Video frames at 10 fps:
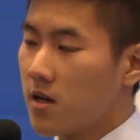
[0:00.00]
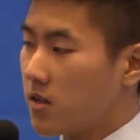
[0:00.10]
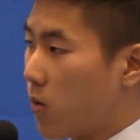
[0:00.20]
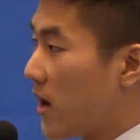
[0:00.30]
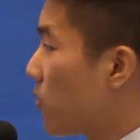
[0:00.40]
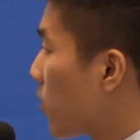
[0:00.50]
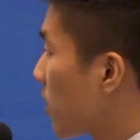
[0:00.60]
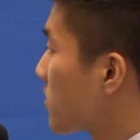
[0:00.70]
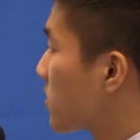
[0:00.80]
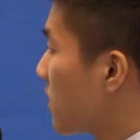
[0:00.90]
The way it
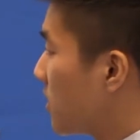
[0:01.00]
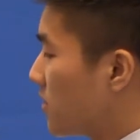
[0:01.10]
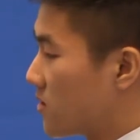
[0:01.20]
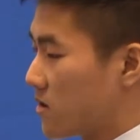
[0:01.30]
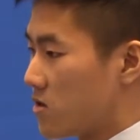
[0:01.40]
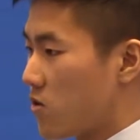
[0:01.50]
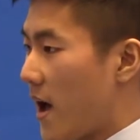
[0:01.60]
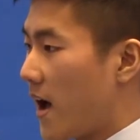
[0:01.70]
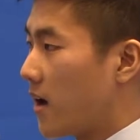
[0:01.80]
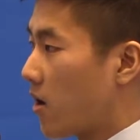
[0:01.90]
works is you
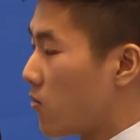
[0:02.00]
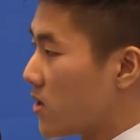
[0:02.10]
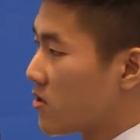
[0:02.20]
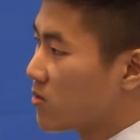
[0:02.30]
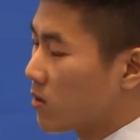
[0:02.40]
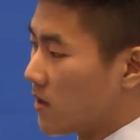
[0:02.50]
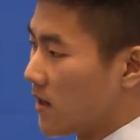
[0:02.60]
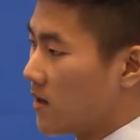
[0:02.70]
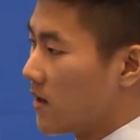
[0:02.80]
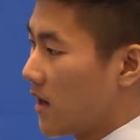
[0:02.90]
add our reusable
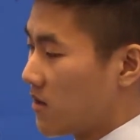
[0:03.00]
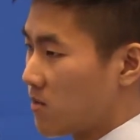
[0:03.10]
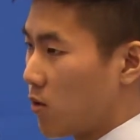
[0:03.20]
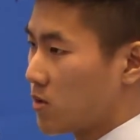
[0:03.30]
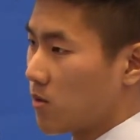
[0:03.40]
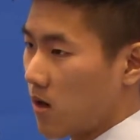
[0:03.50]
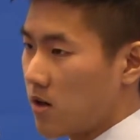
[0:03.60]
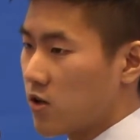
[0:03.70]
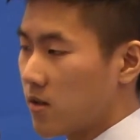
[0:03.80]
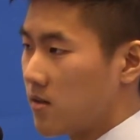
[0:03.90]
lid and disposable
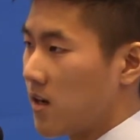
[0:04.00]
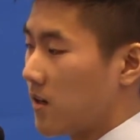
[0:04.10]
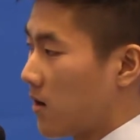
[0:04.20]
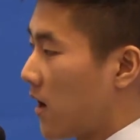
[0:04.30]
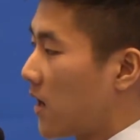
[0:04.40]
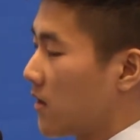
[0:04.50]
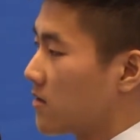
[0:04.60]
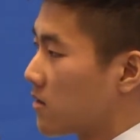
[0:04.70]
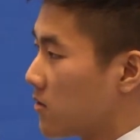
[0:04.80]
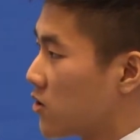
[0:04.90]
cartridge containing our Highlight
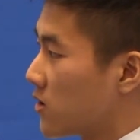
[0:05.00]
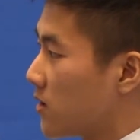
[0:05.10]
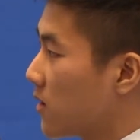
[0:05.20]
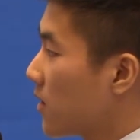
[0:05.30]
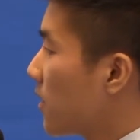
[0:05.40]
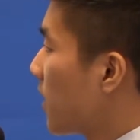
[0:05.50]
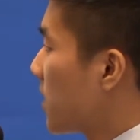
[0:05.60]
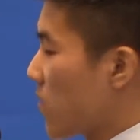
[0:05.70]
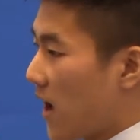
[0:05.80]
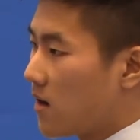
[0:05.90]
solution, and
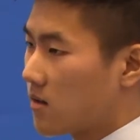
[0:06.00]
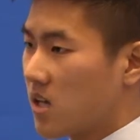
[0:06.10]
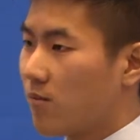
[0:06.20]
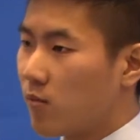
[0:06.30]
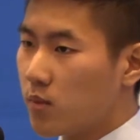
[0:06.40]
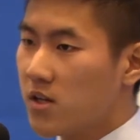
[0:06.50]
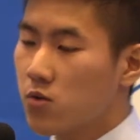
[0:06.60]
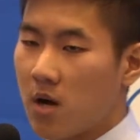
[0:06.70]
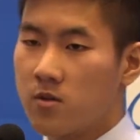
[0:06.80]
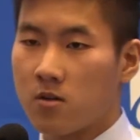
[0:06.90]
you add it on top of bleach wipes